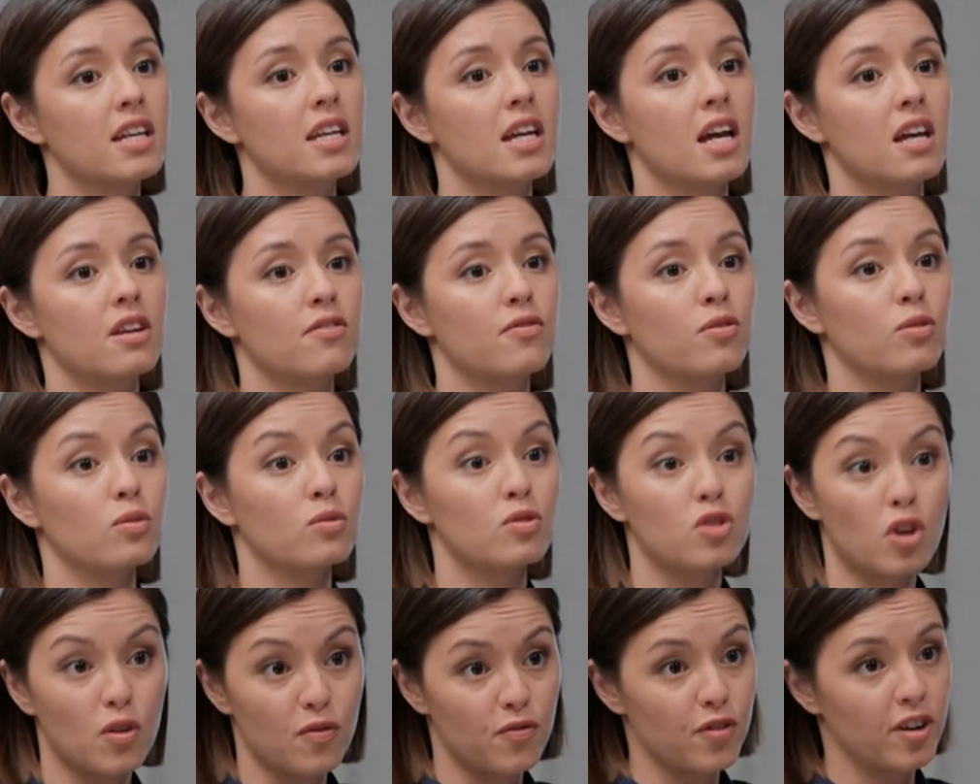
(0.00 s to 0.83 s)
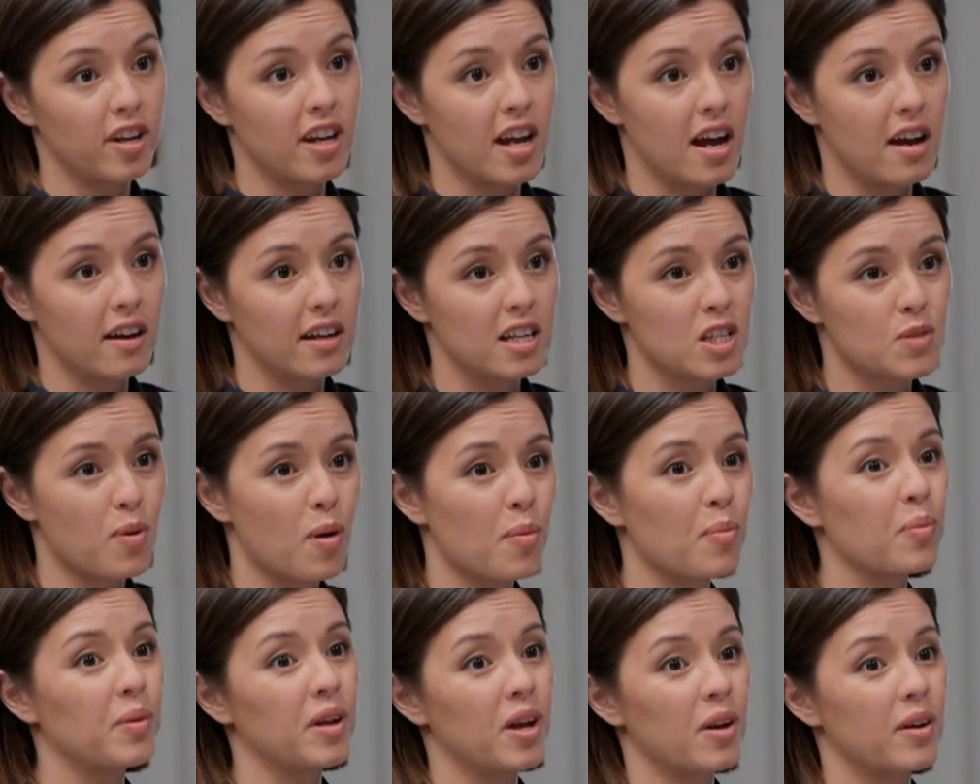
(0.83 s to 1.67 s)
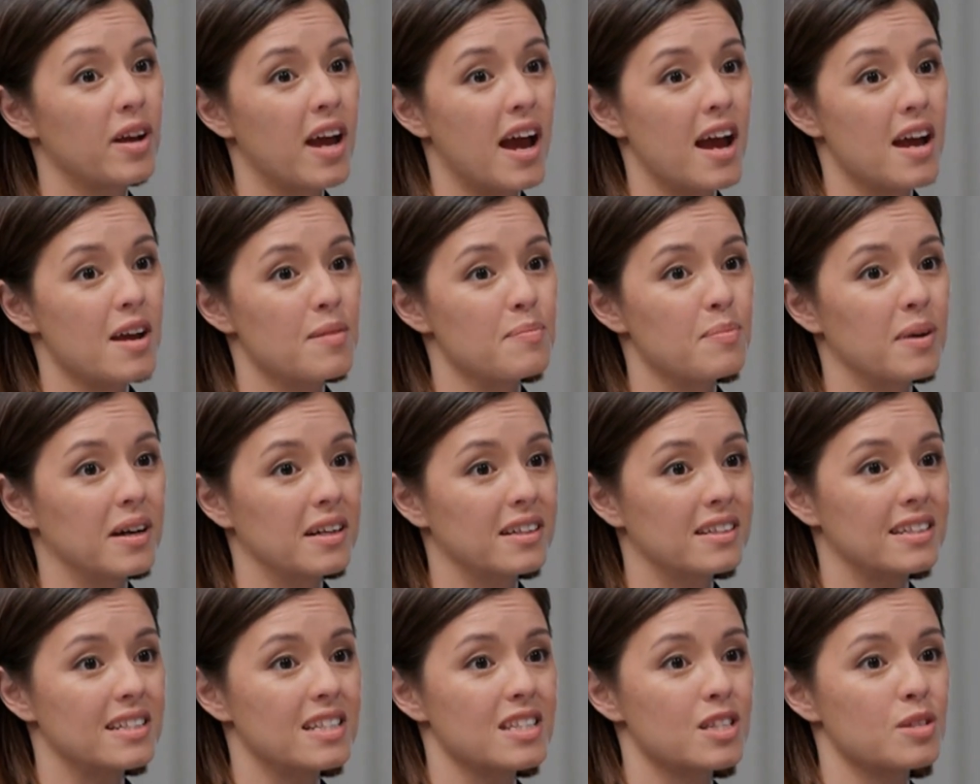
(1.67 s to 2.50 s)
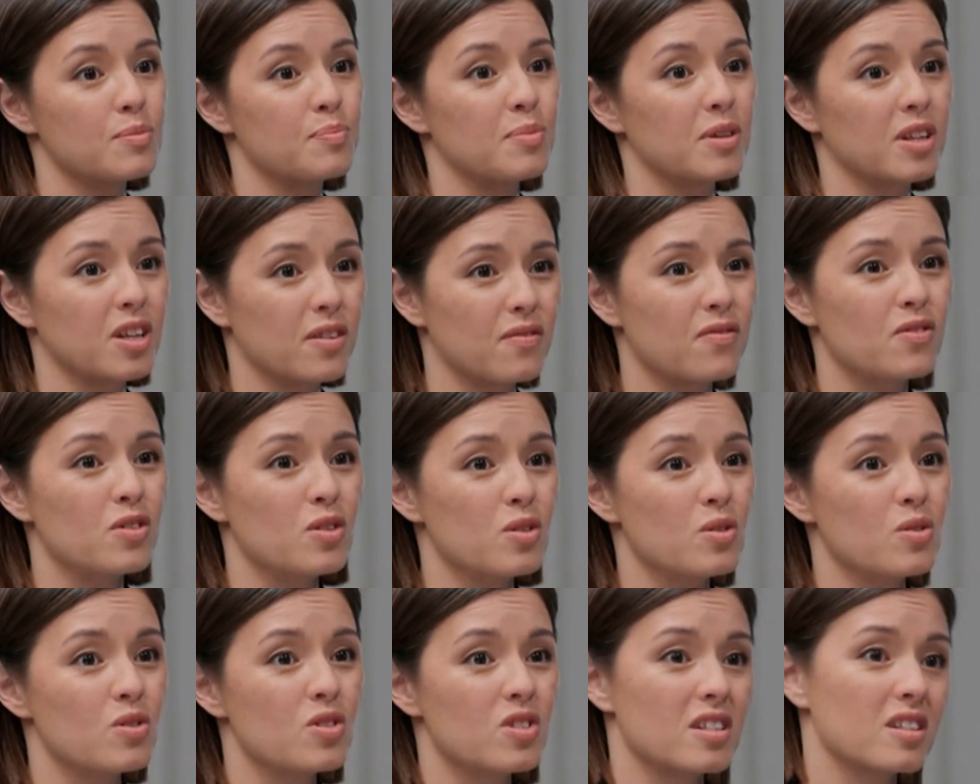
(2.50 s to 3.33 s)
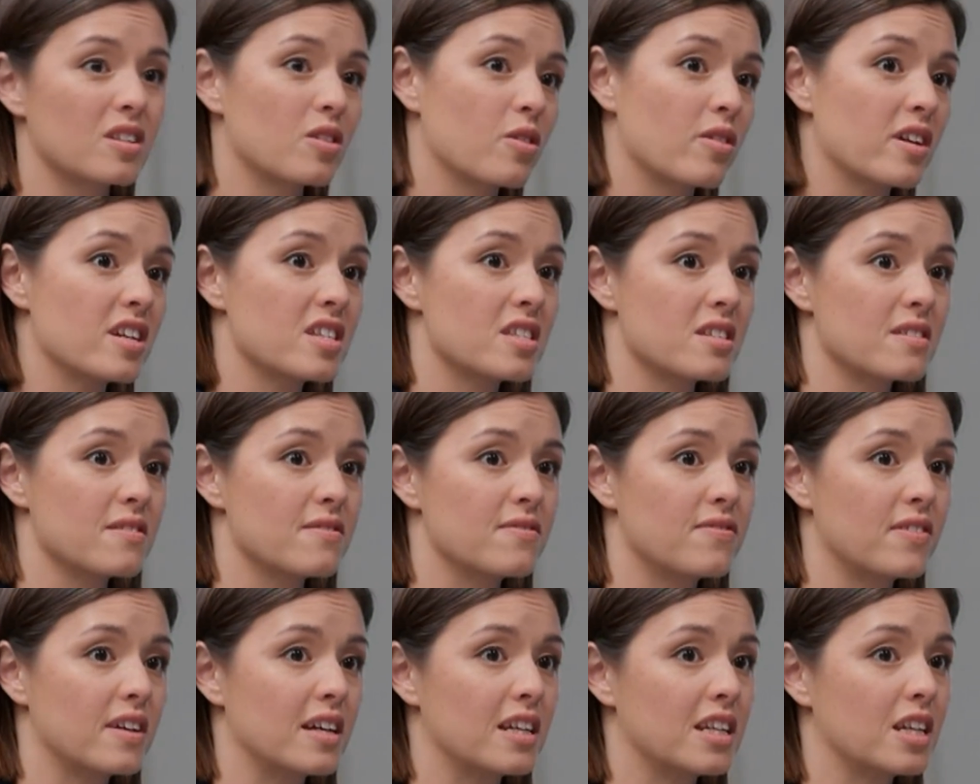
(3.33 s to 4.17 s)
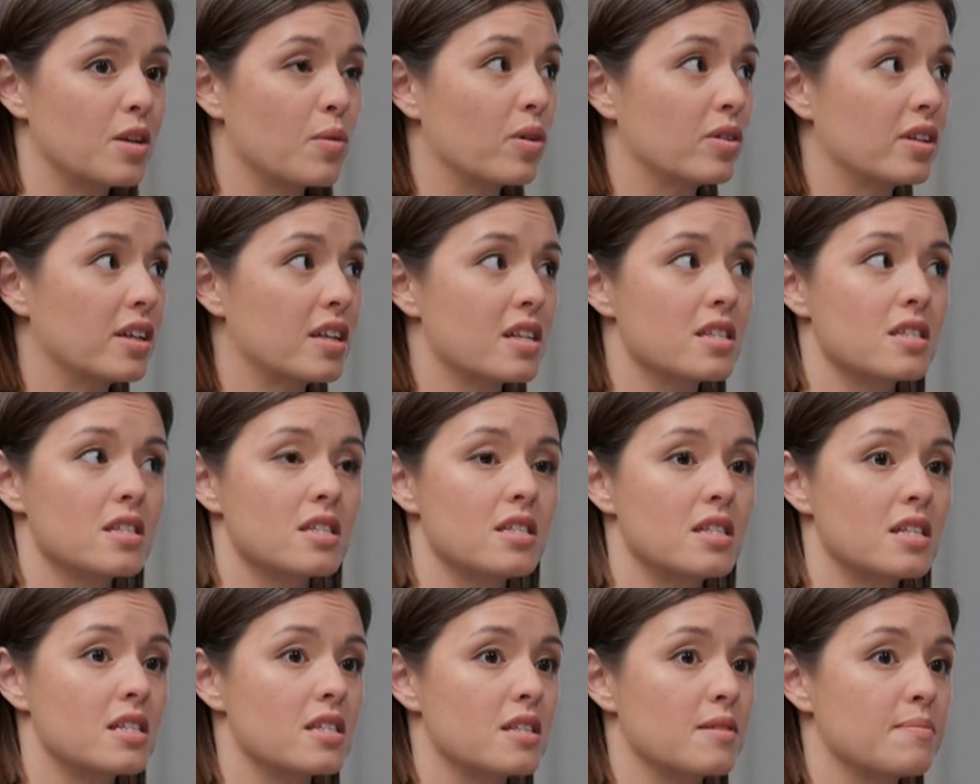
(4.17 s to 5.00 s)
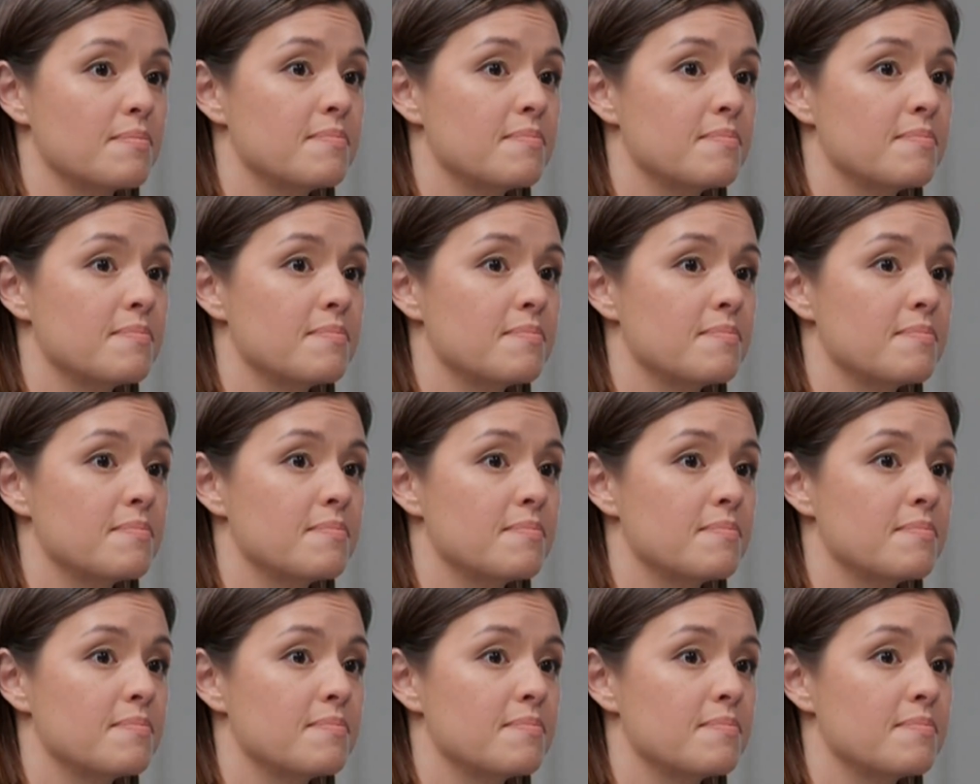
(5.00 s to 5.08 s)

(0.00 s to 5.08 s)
he had a fall. Don't freak out. He's probably okay, but he's a bit confused and aggressive, and he won't let us assess